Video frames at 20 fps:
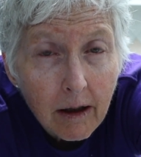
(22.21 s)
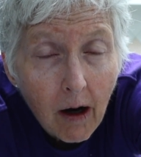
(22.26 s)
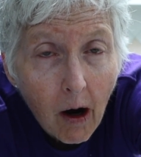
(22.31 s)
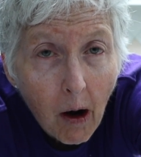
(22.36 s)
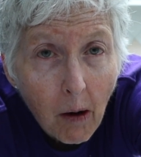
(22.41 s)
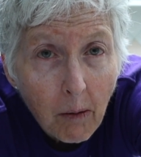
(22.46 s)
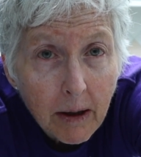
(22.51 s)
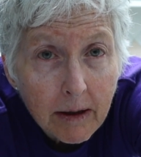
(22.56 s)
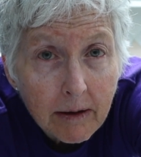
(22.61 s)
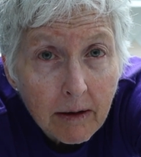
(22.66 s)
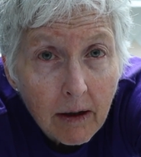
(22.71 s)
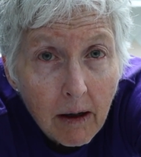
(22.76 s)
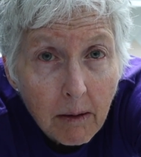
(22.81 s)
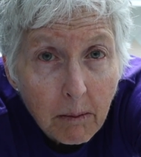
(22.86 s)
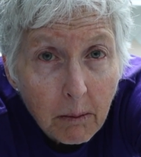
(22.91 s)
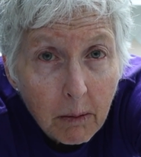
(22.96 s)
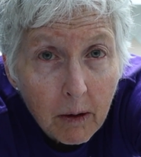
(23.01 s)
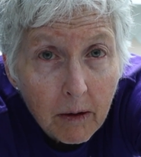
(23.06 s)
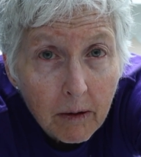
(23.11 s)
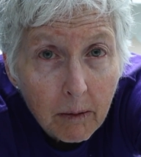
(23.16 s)
always
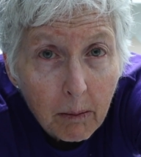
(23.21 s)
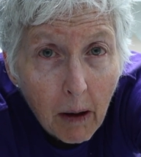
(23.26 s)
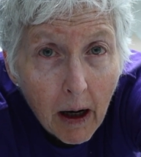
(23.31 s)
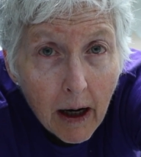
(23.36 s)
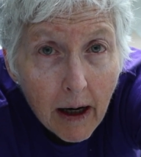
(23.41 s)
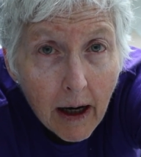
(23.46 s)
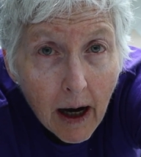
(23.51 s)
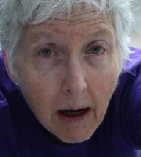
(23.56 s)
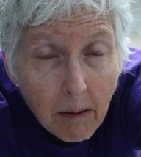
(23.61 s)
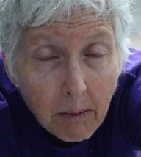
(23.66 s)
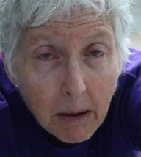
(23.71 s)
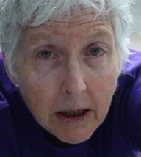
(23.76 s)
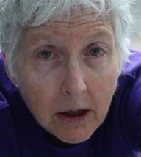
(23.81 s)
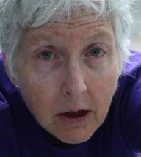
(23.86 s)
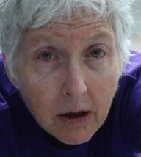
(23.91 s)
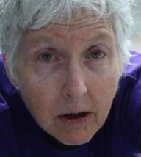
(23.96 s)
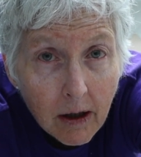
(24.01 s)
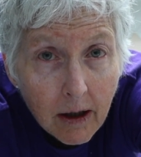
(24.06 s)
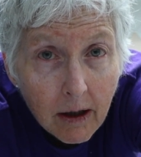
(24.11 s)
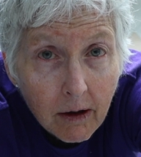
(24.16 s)
humbled by how
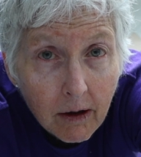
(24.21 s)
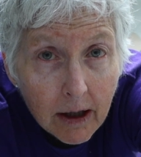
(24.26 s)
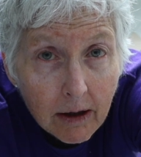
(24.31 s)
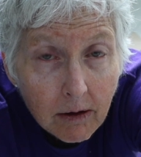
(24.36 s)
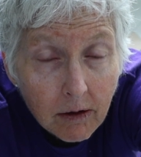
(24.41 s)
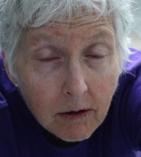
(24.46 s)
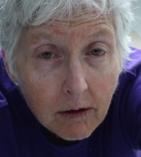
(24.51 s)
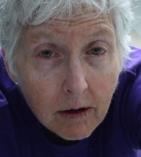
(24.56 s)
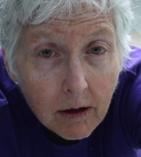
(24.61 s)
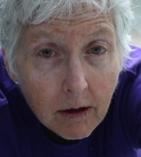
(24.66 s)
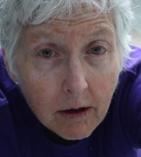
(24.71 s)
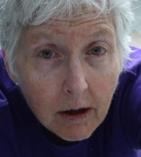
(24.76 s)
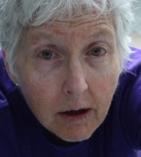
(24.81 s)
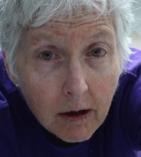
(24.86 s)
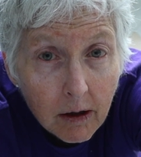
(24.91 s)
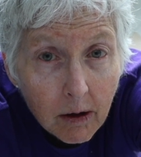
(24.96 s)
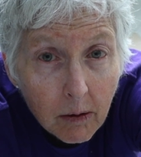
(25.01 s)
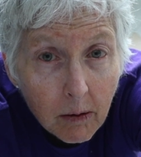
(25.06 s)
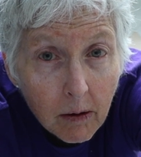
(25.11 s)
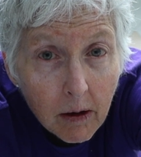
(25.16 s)
much there is to do.
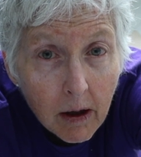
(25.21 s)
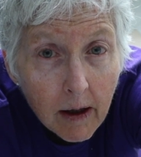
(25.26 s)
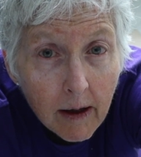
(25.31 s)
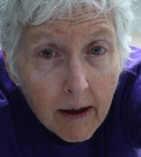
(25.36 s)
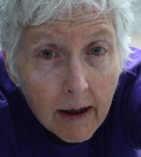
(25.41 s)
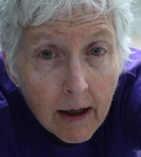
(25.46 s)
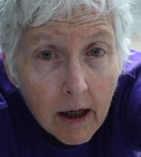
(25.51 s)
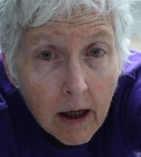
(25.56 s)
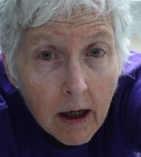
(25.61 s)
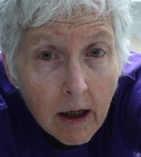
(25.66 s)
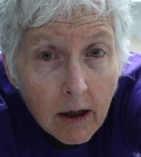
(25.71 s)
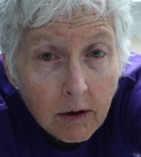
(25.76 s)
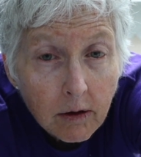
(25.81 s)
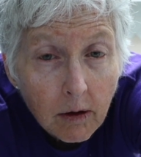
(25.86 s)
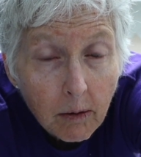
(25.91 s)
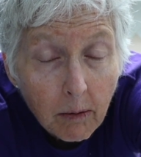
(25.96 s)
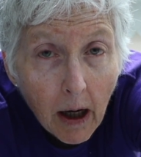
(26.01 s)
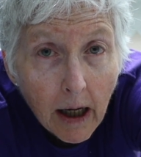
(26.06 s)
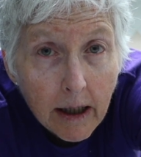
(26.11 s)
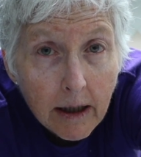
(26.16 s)

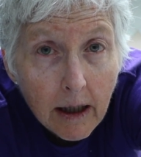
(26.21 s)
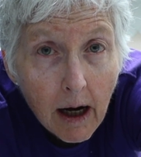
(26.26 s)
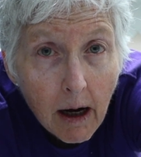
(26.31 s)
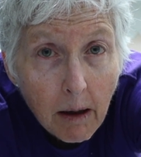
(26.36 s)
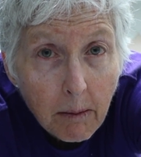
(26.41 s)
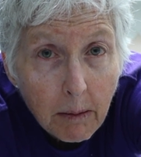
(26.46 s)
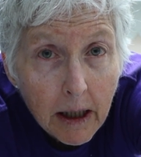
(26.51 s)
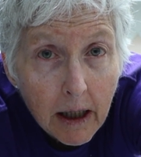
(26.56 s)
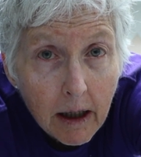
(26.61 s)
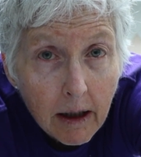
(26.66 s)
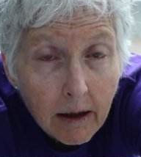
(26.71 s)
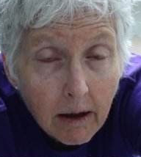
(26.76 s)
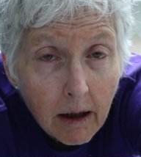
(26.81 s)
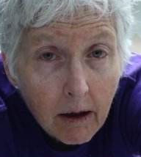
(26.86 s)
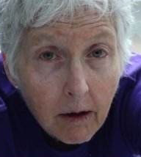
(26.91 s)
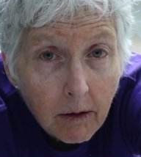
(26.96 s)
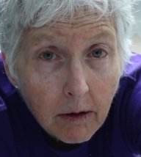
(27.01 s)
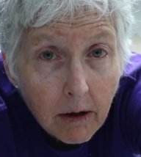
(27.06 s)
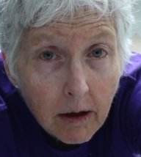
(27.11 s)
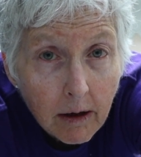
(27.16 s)
So right now I'm going to
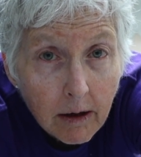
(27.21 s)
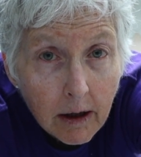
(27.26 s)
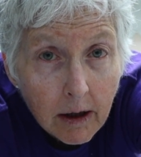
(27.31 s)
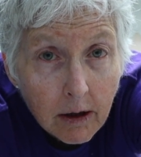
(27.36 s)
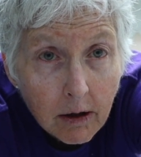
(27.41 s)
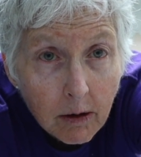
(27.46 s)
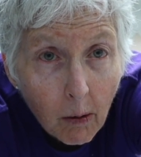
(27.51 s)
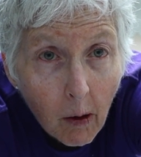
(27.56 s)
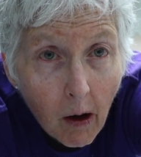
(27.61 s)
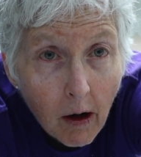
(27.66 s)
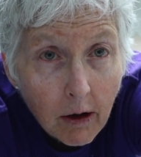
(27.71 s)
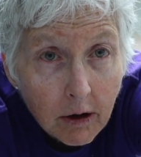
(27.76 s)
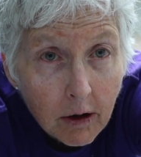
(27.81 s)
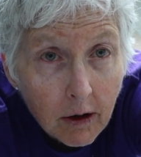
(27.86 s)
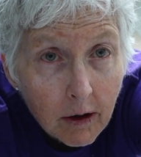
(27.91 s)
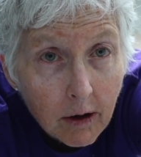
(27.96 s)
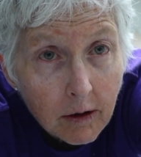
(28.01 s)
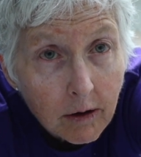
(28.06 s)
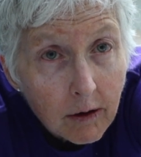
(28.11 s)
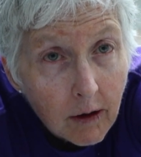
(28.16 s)
unload the
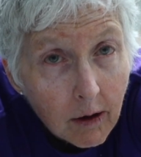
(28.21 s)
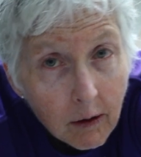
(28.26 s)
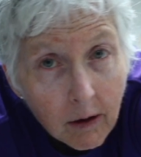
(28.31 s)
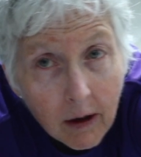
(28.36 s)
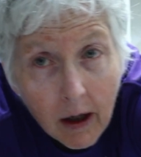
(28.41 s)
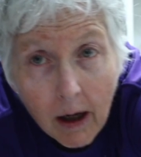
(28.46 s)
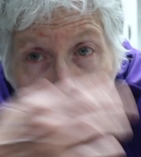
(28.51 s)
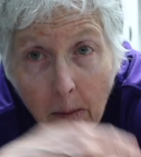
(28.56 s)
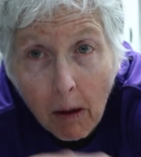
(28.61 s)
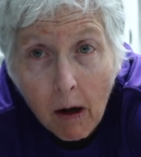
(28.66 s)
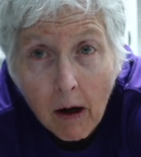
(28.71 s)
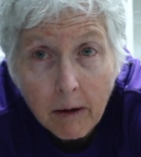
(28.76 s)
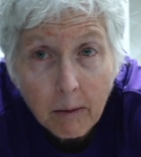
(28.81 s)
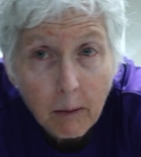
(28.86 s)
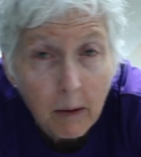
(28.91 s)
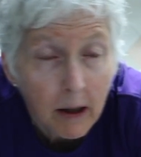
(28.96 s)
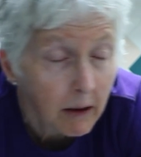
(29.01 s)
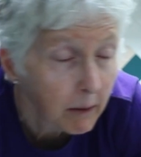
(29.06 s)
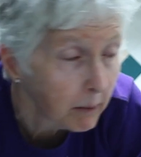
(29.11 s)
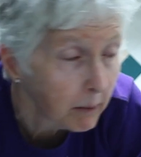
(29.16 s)
dishwasher, so come on with